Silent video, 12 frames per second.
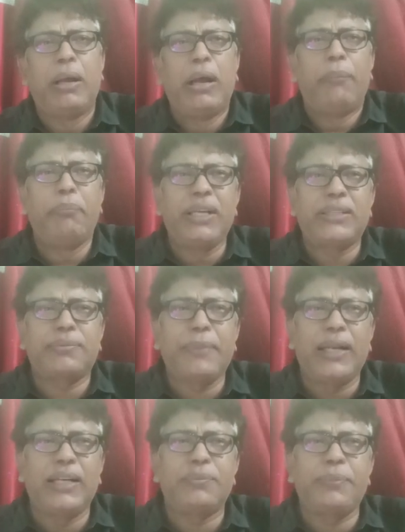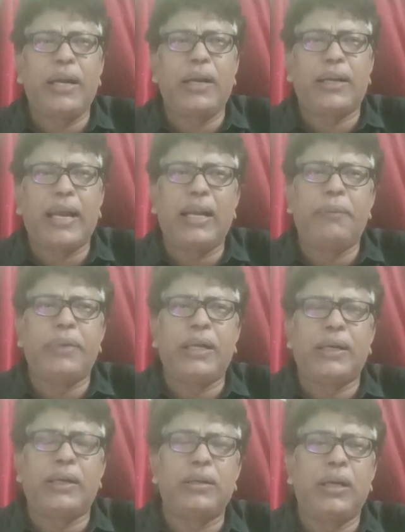mismanagement can
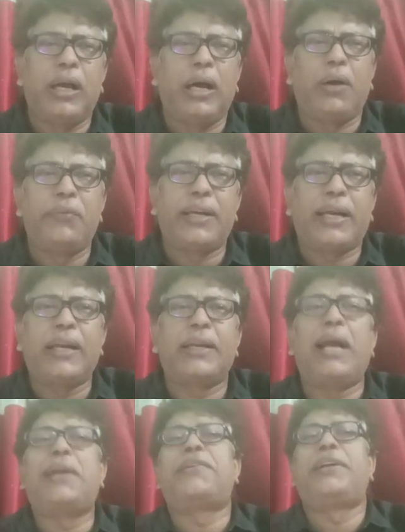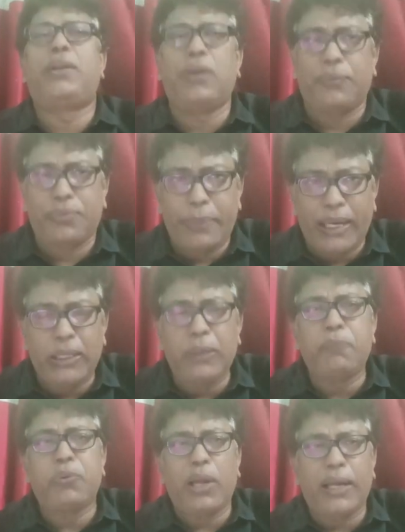be we can get rid of by
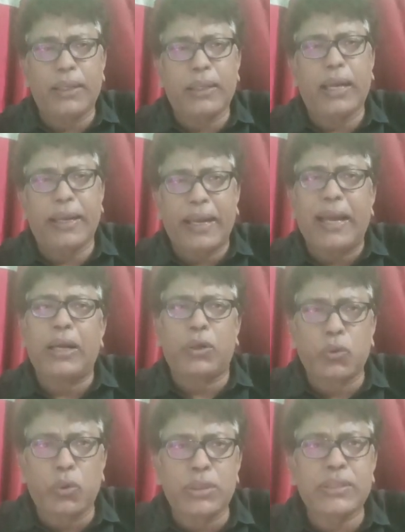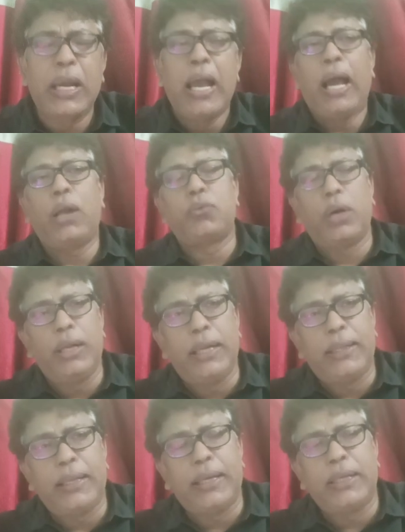employing the AI tools. And only
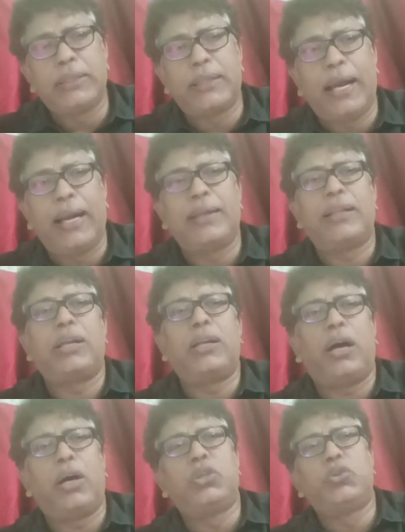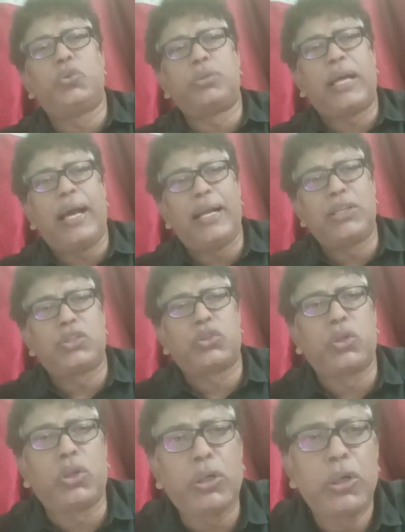thing is that the now youth has to